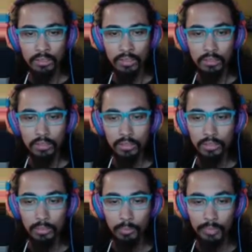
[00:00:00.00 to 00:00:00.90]
Let's
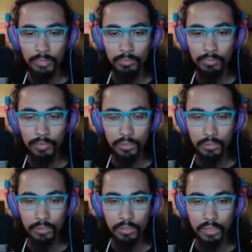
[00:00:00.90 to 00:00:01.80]
hope it's the first
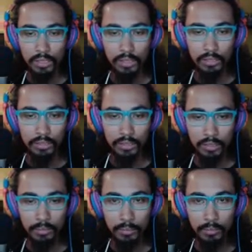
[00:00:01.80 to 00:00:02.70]
one, as long as I
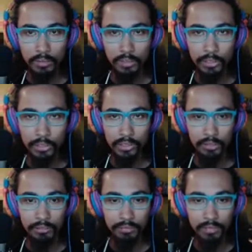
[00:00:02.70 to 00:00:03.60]
remember to shift.